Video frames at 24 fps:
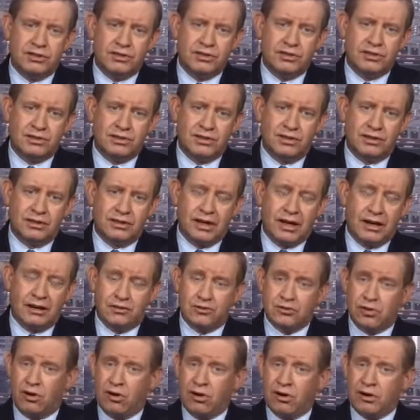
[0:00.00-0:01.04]
It's
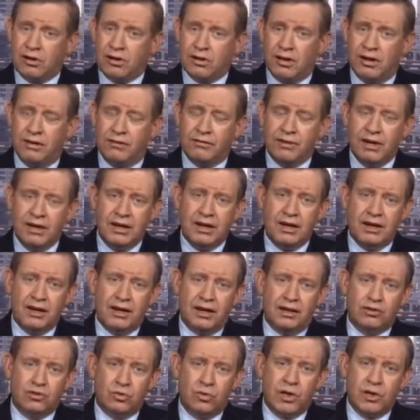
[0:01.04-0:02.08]
got a target of
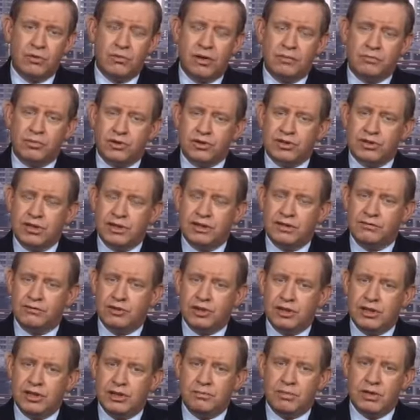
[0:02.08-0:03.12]
21%
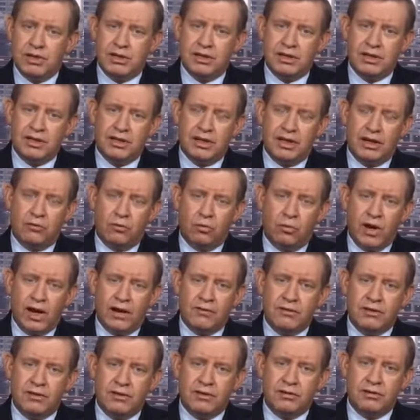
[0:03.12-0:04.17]
of GDP in
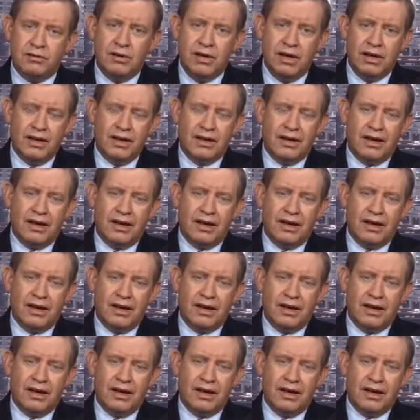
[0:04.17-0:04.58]
revenue.